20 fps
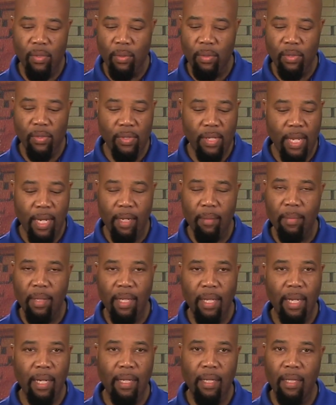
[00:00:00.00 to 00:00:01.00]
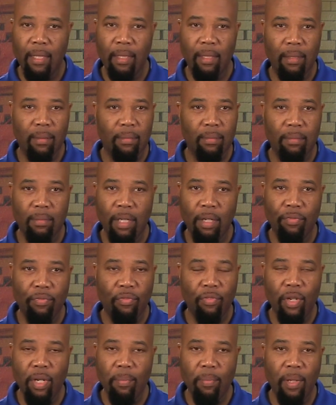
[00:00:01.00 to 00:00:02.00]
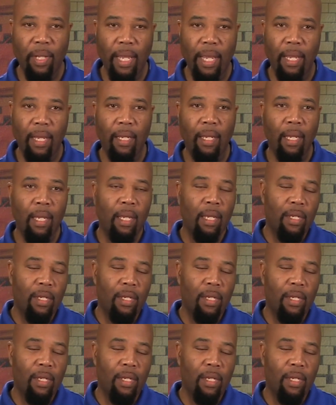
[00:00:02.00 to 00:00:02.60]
So there's not going to be like a free play.